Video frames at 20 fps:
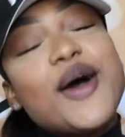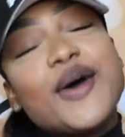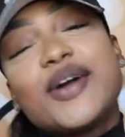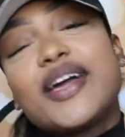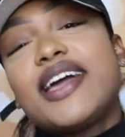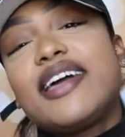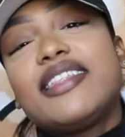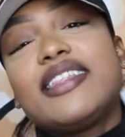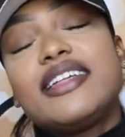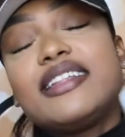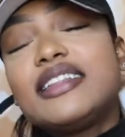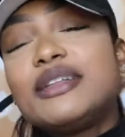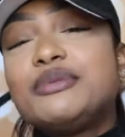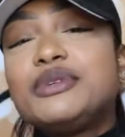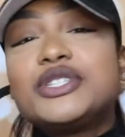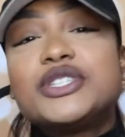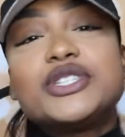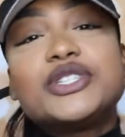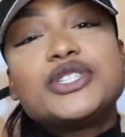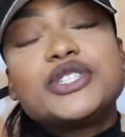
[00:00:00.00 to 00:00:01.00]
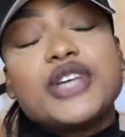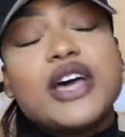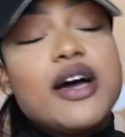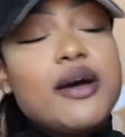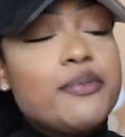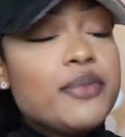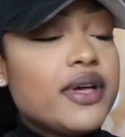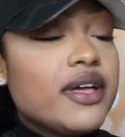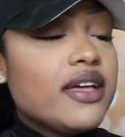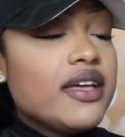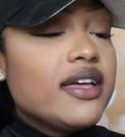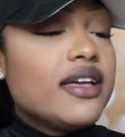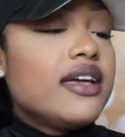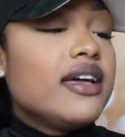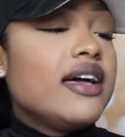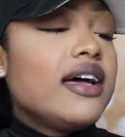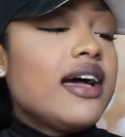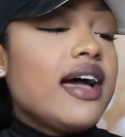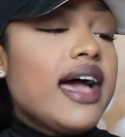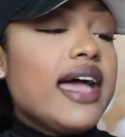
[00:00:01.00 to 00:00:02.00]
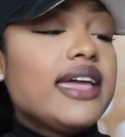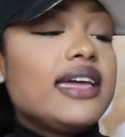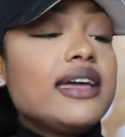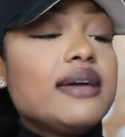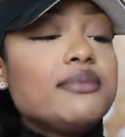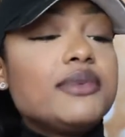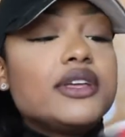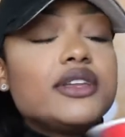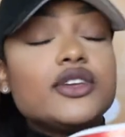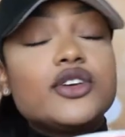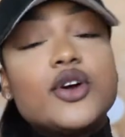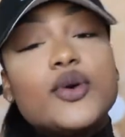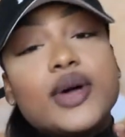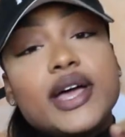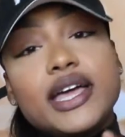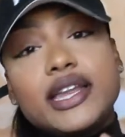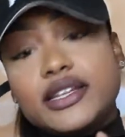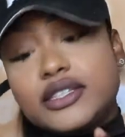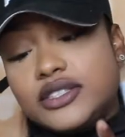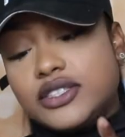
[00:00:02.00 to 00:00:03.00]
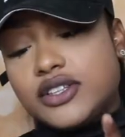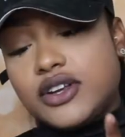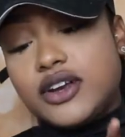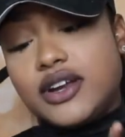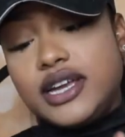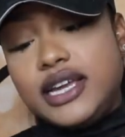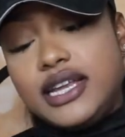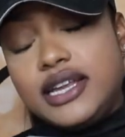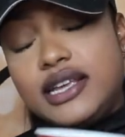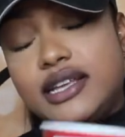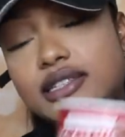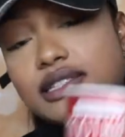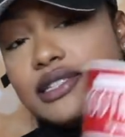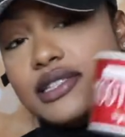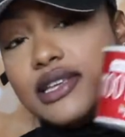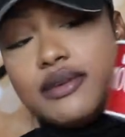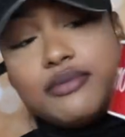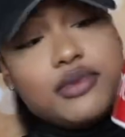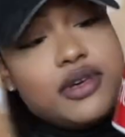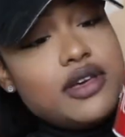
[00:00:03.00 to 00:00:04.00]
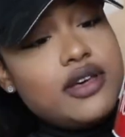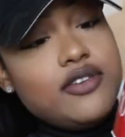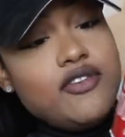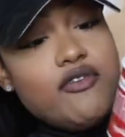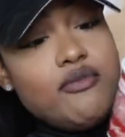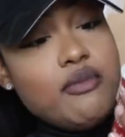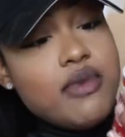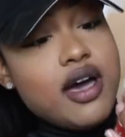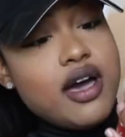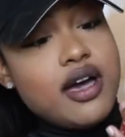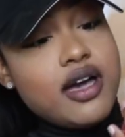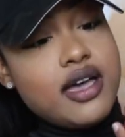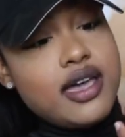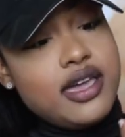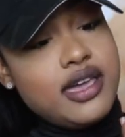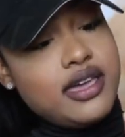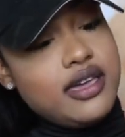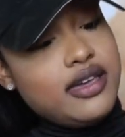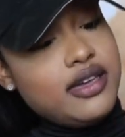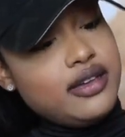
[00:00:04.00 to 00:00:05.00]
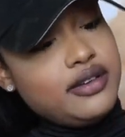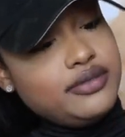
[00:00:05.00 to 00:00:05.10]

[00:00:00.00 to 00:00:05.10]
Okay, let me just stop. I am gonna go ahead and start eating some of my